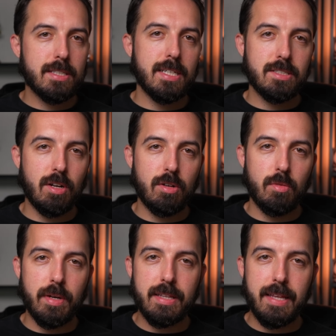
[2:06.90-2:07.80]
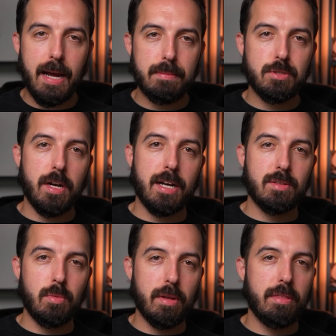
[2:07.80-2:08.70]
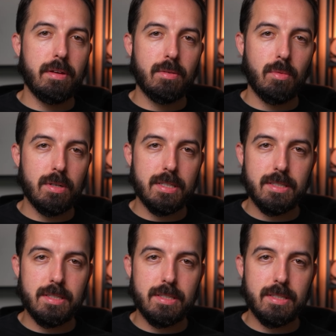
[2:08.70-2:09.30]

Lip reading: I started reading the abstract, one thing really